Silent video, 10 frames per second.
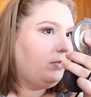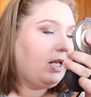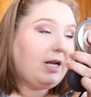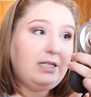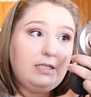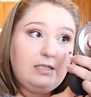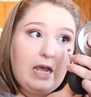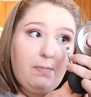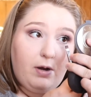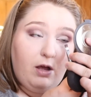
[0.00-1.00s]
And I didn't
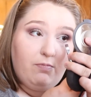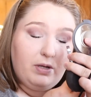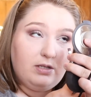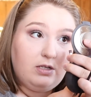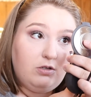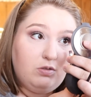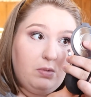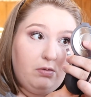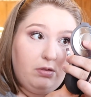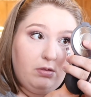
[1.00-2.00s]
tap it off because I
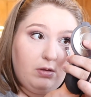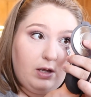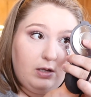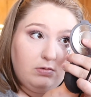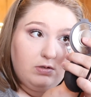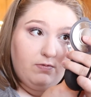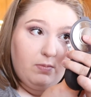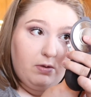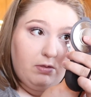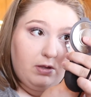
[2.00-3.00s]
used it
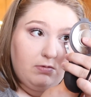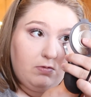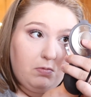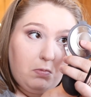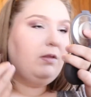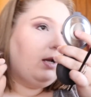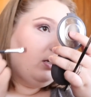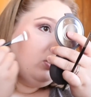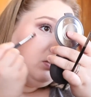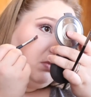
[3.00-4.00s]
for both of those. And
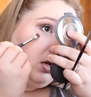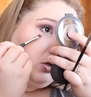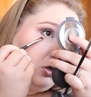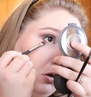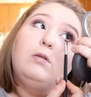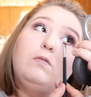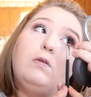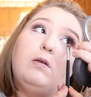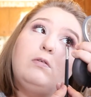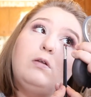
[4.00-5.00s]
I just smudge. This
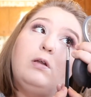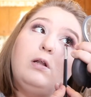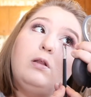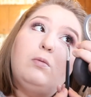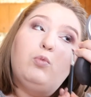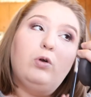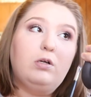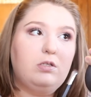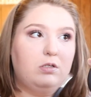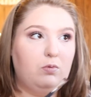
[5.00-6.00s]
side's gonna need a little more
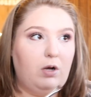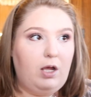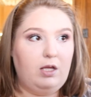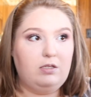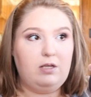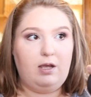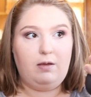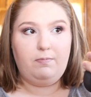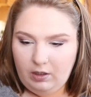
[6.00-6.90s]
because it's the one I hit second.